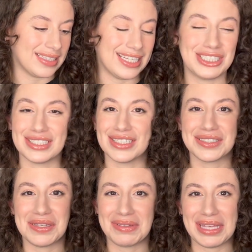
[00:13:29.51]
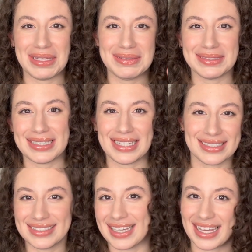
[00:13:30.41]
They just look so cute.
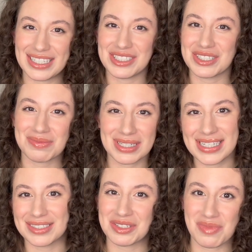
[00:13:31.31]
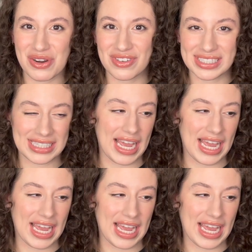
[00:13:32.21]
It just worked out so perfectly.